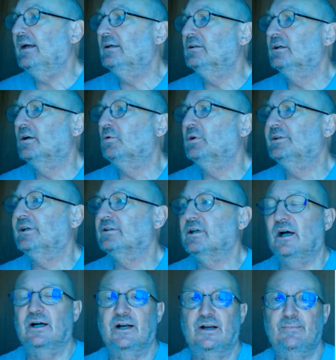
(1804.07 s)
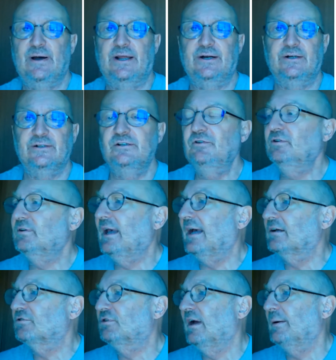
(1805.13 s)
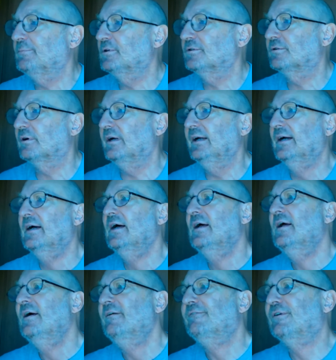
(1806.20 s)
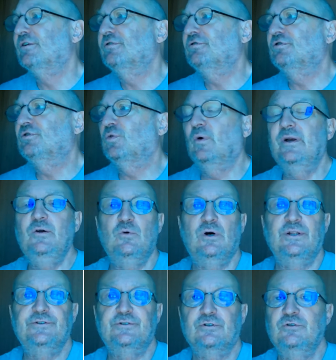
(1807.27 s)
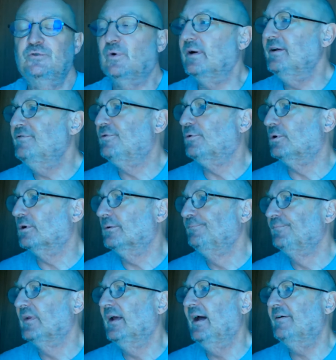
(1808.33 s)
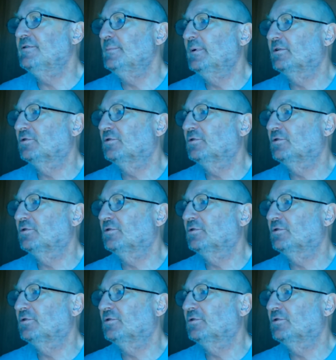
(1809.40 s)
take a look at what they're talking about here. This is Acts chapter 3, verses 21 through 24. Heaven